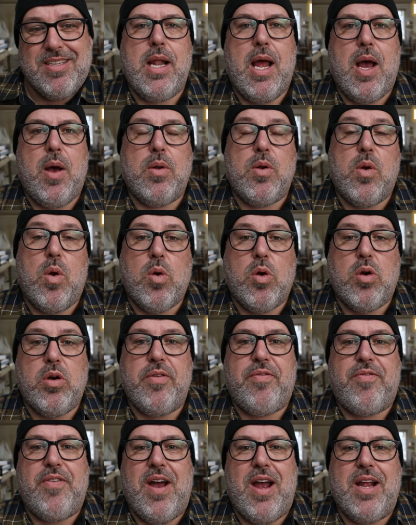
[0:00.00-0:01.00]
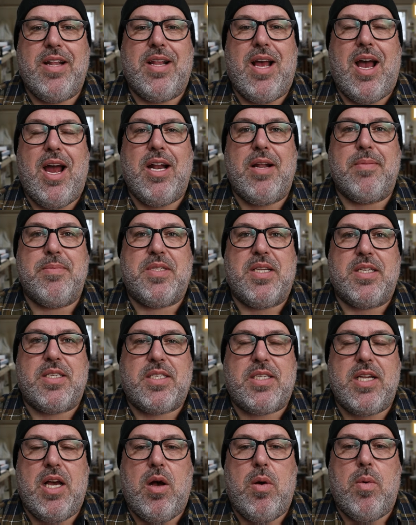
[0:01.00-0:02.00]
Now, in order to find items that
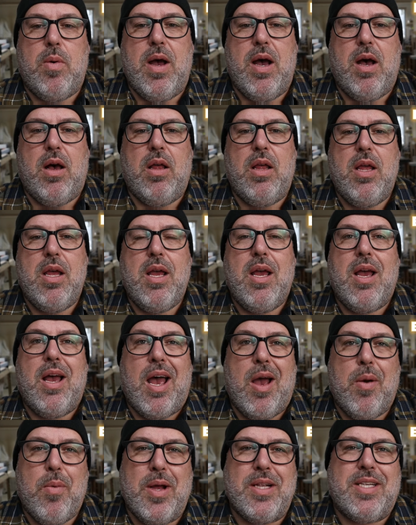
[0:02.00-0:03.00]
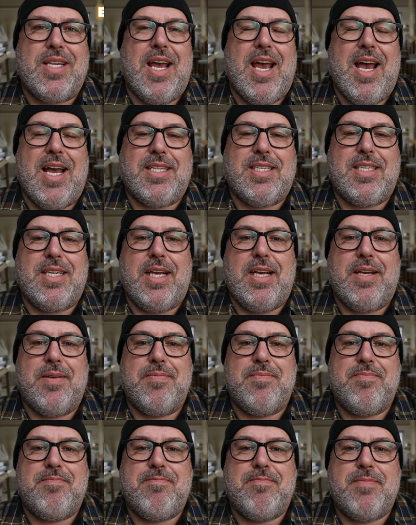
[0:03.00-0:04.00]
sell well, I went to Etsy.
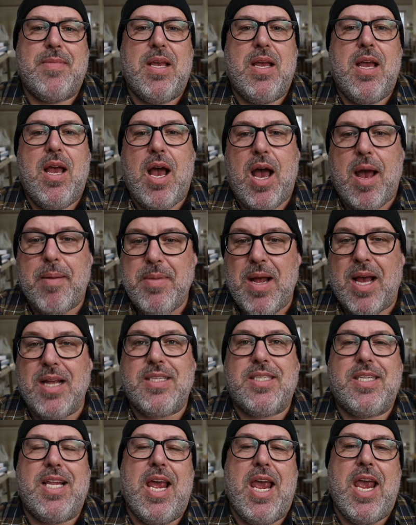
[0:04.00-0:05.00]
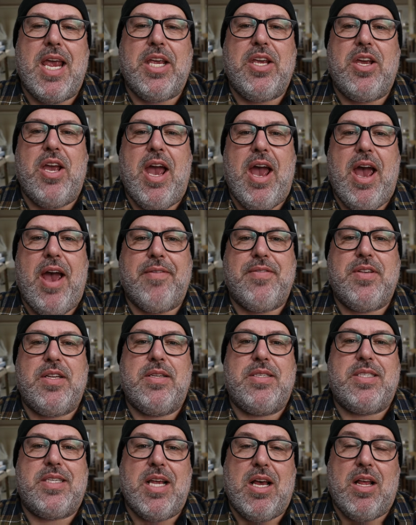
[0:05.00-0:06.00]
I'm not saying you have
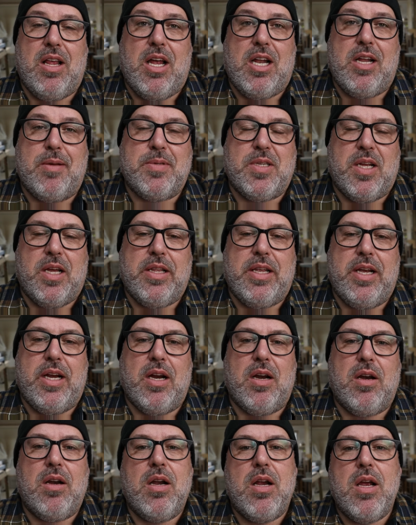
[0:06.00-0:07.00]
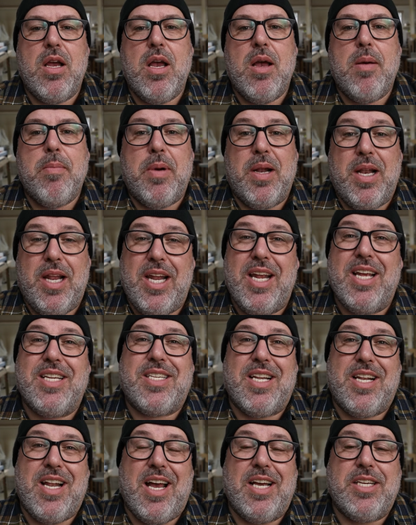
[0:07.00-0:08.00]
to sell items on there, but it
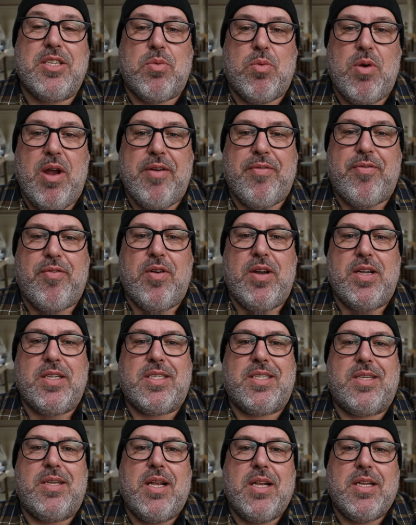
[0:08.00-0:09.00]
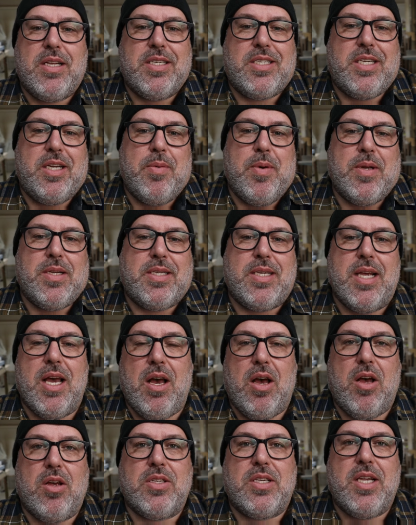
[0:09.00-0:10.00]
is a nice reference to see what
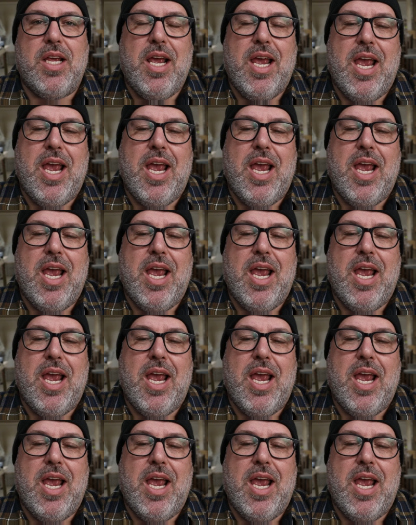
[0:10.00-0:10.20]
sells